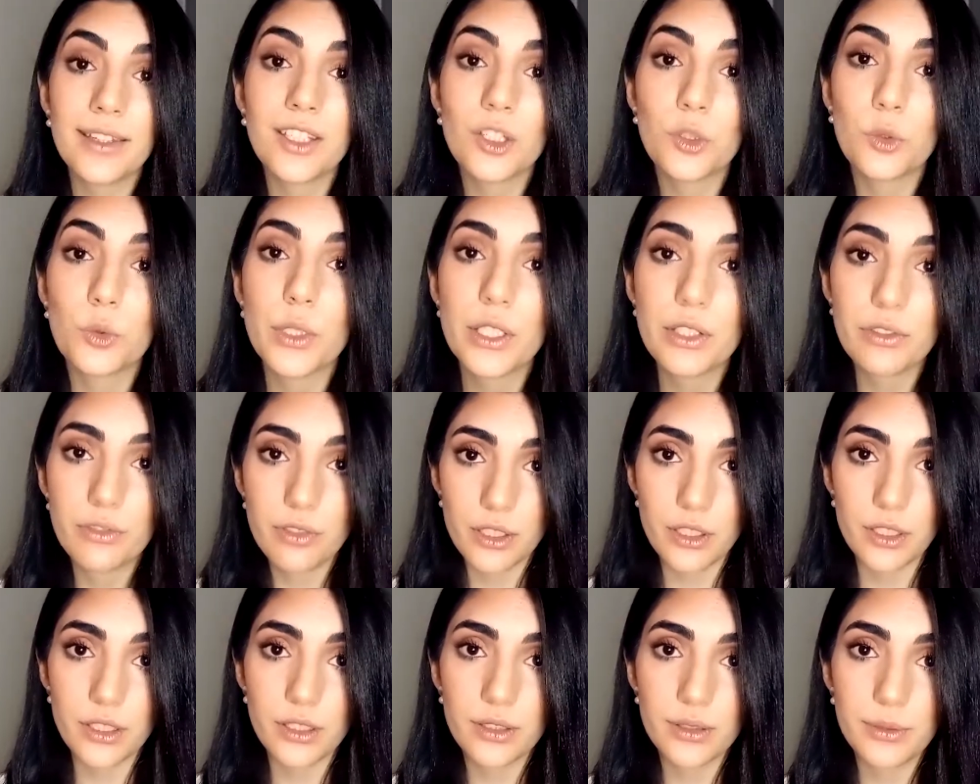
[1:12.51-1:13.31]
the
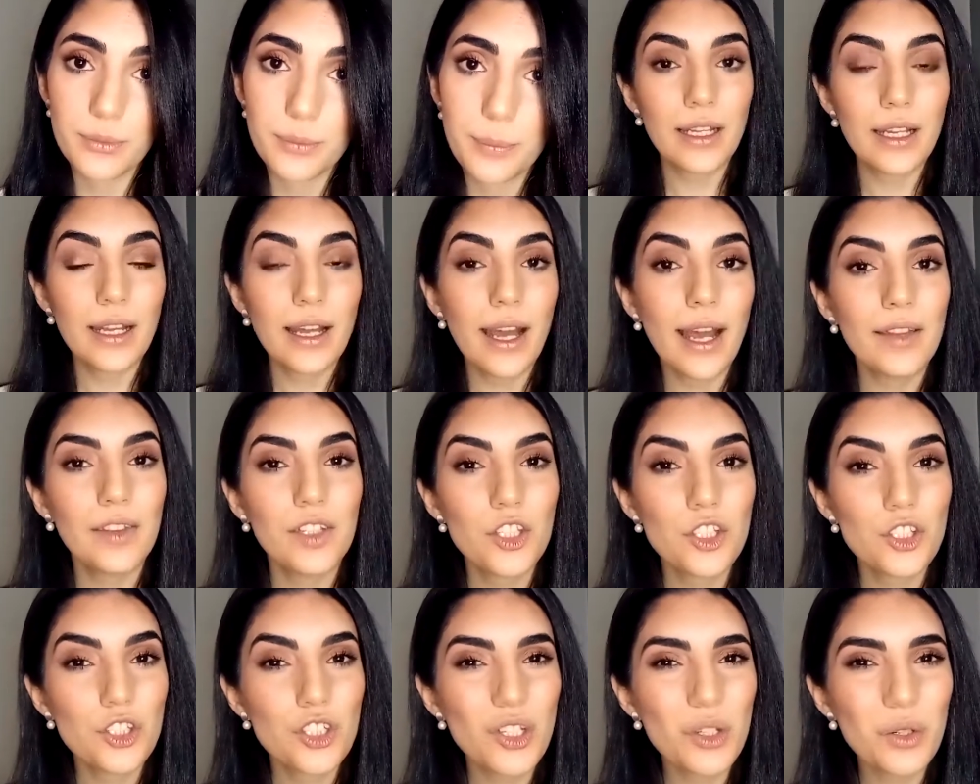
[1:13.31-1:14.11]
river. And
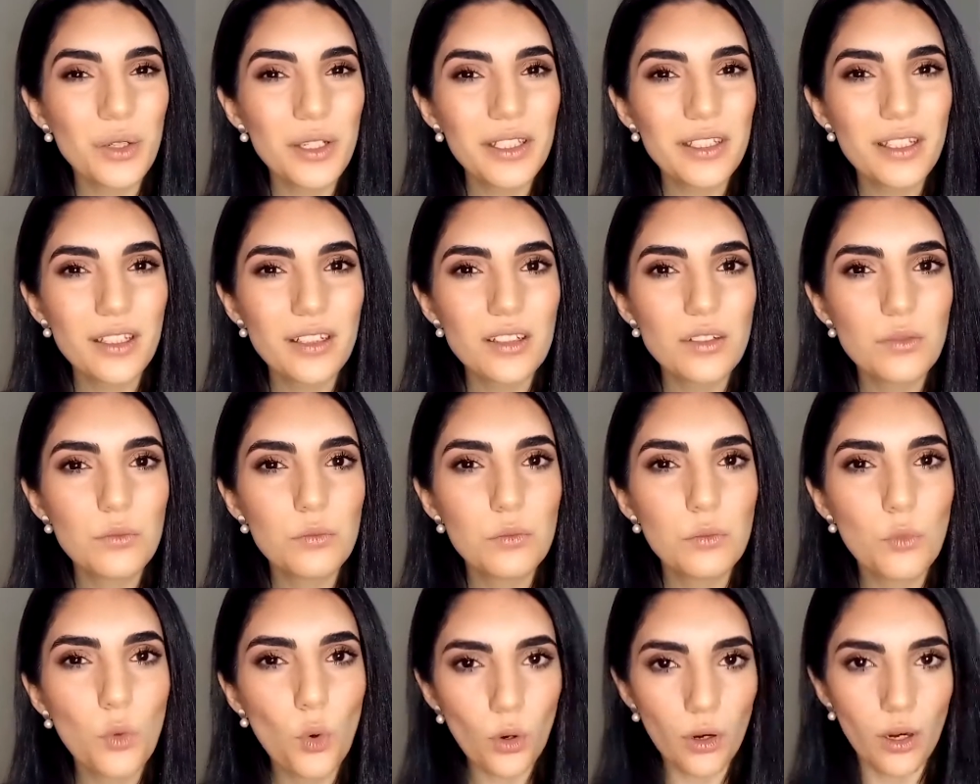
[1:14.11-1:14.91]
the story gets more